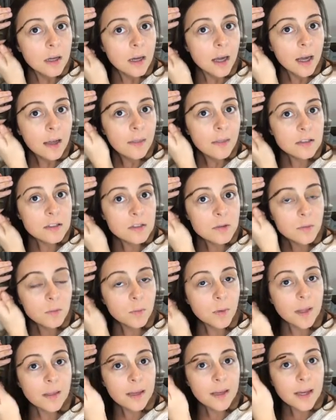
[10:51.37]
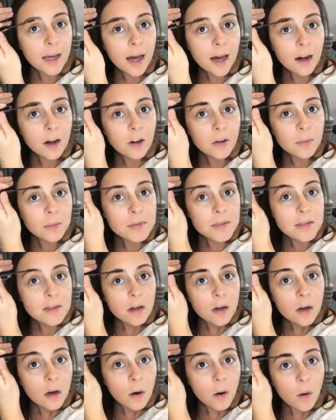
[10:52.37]
And this really helps
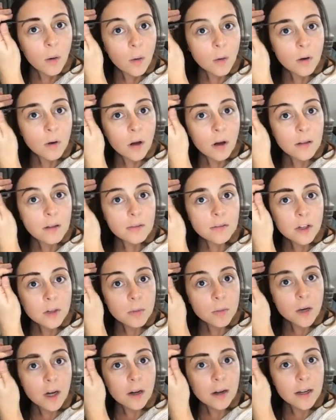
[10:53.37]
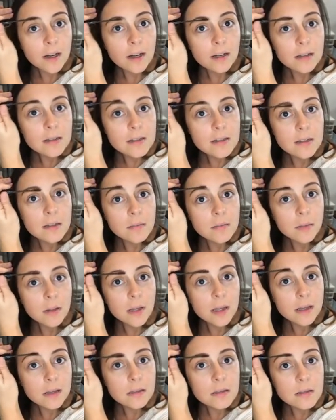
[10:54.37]
hold all of your brow hairs in
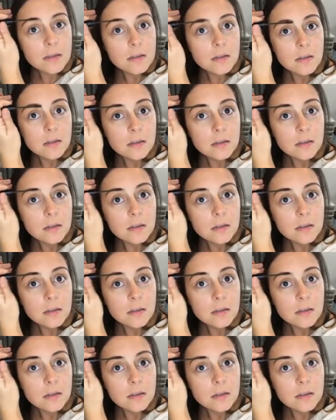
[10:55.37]
place.